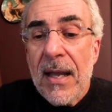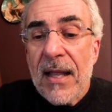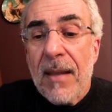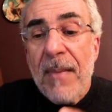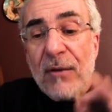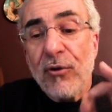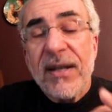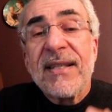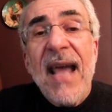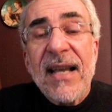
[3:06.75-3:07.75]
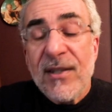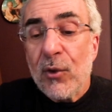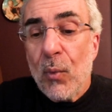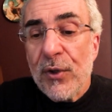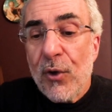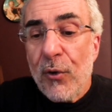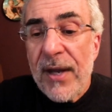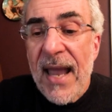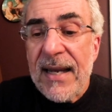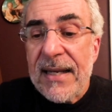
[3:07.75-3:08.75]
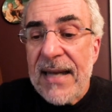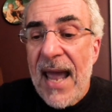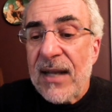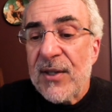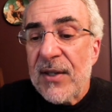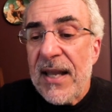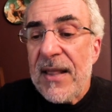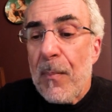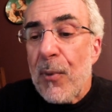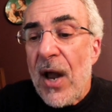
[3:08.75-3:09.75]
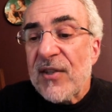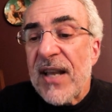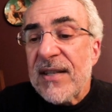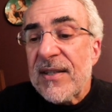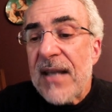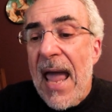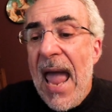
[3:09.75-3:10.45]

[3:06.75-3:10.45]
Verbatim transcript: The metric text was created next in the process